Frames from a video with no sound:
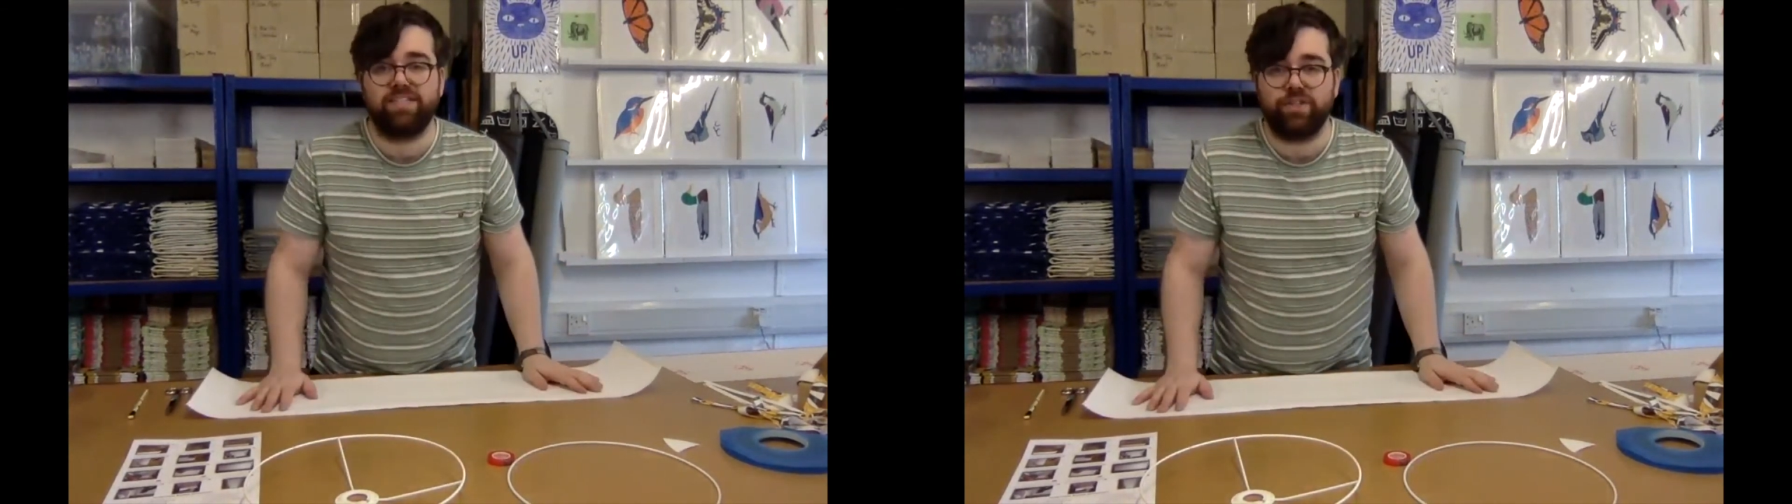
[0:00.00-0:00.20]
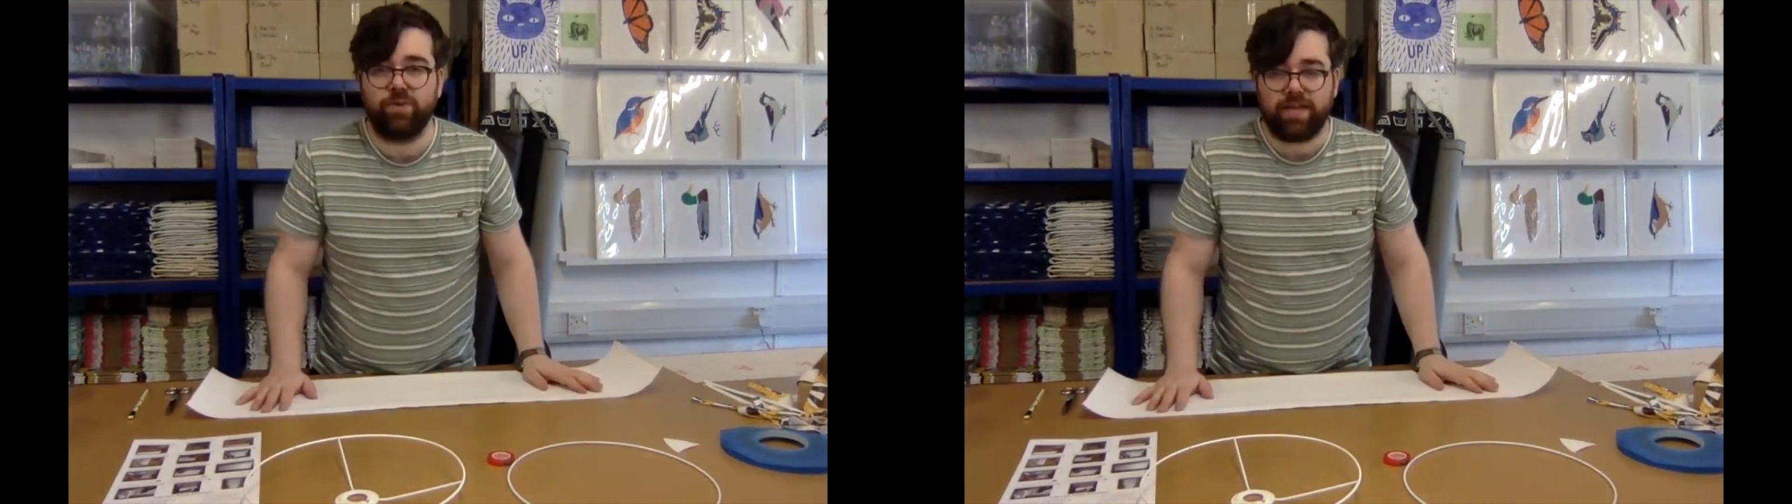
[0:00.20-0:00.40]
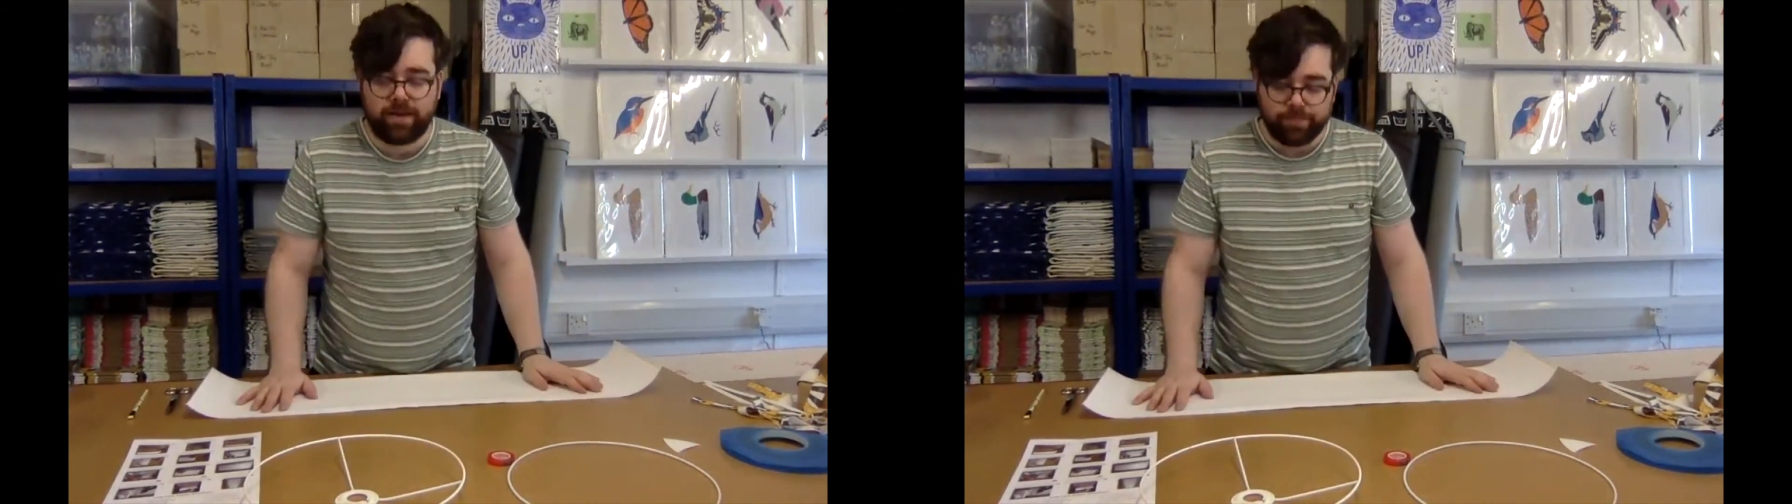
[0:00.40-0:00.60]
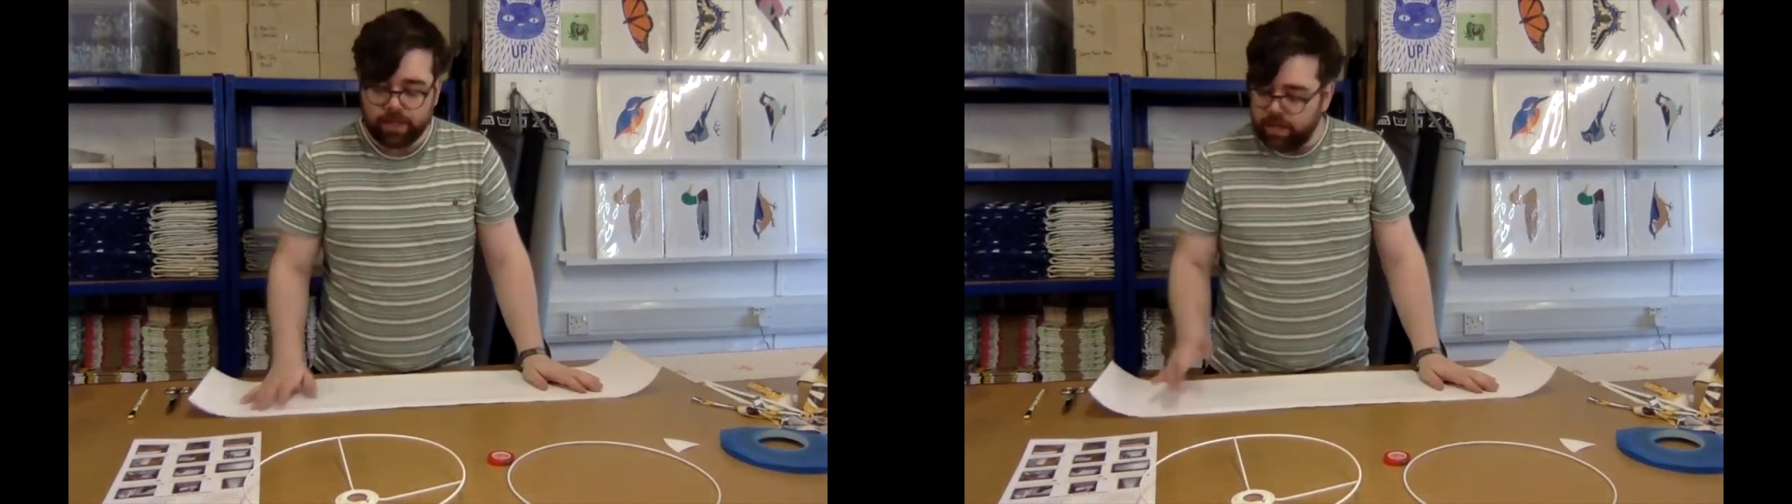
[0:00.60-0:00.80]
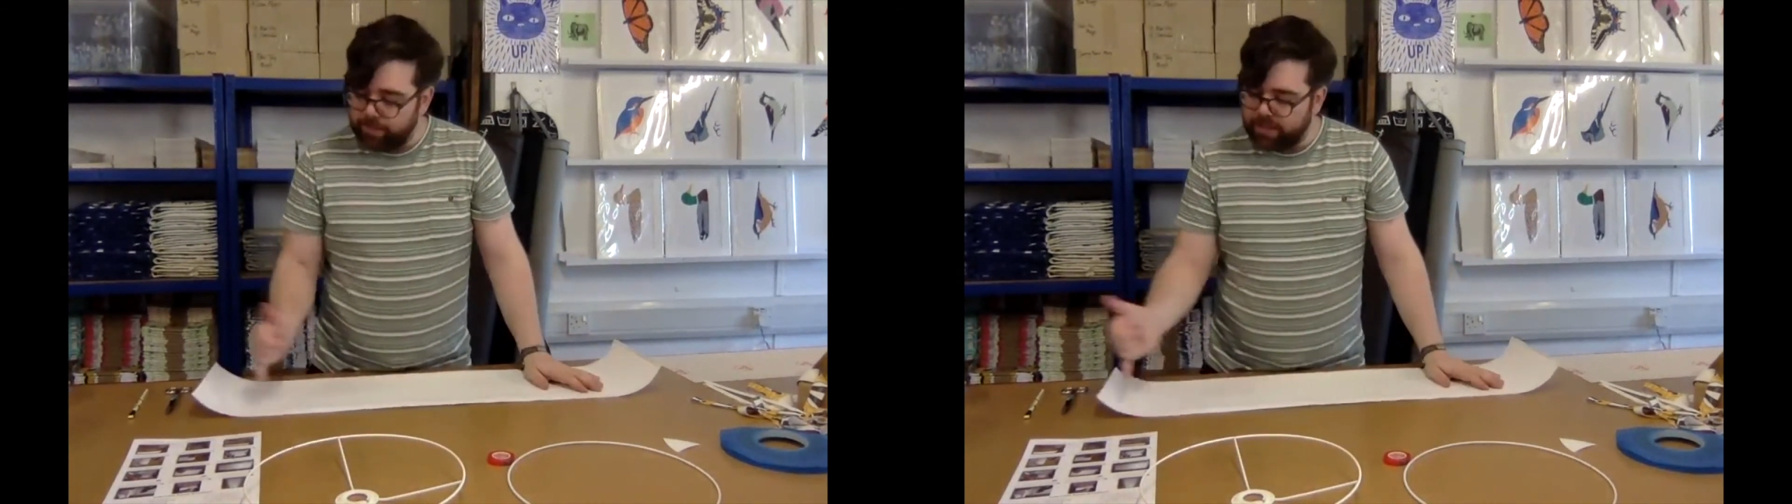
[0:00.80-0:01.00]
to do that,
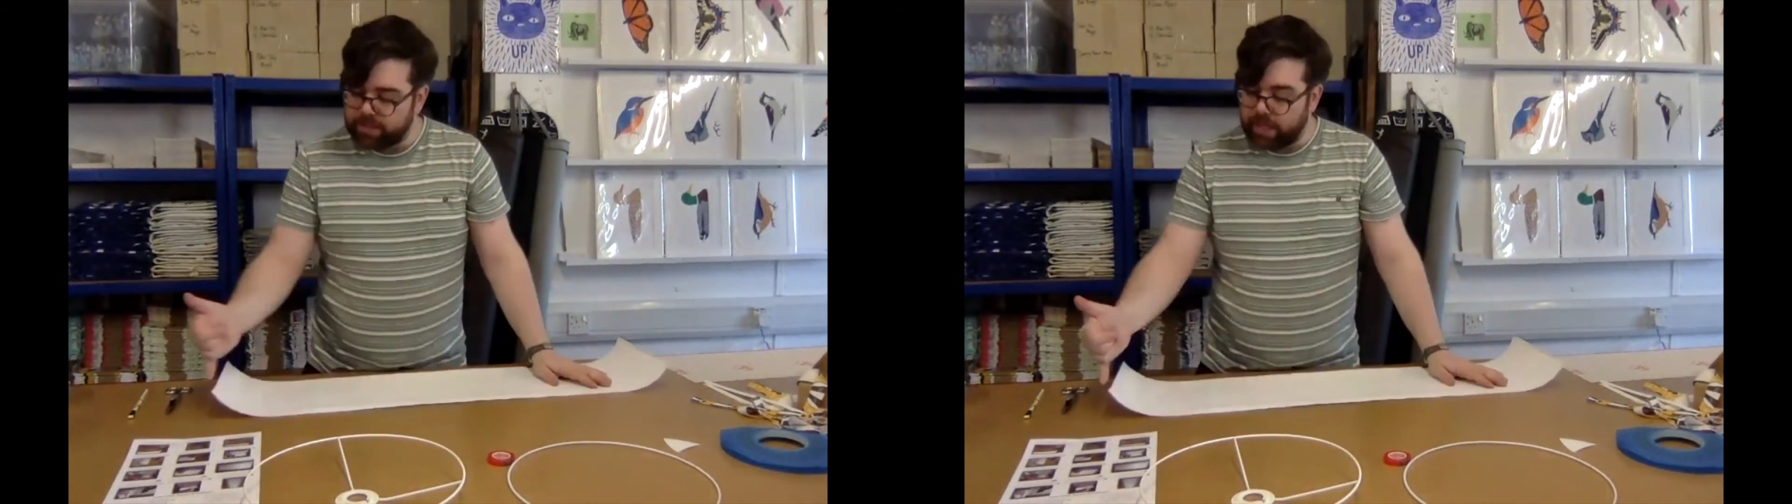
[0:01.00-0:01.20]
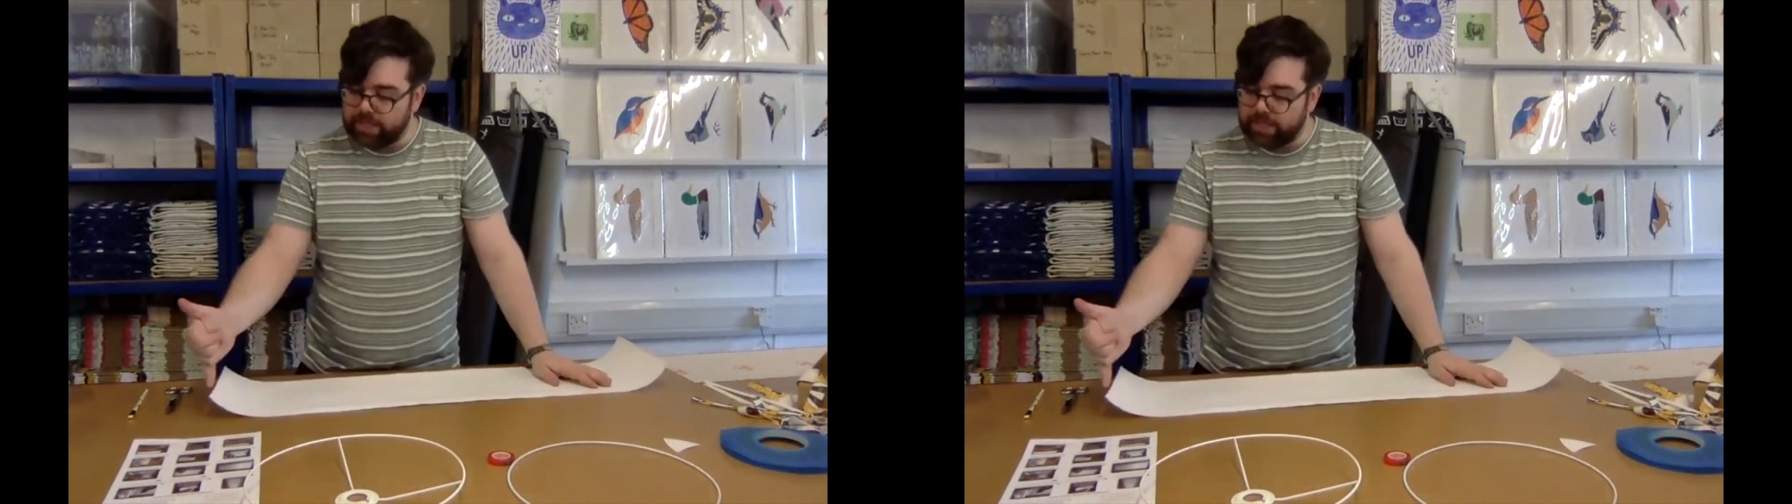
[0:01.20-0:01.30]
because